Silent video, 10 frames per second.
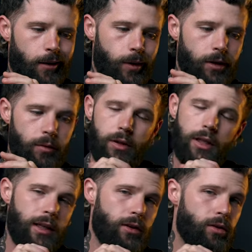Now, we don't really
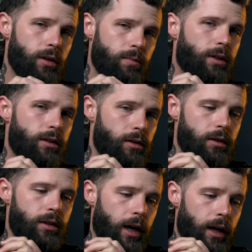need to do this much to
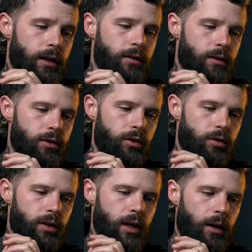the sides, so
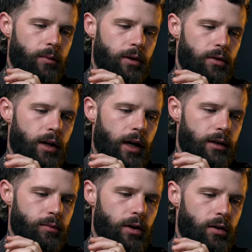you'll see how we do that
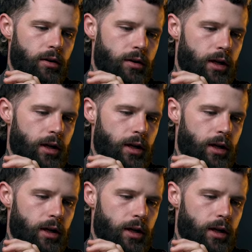as we go to the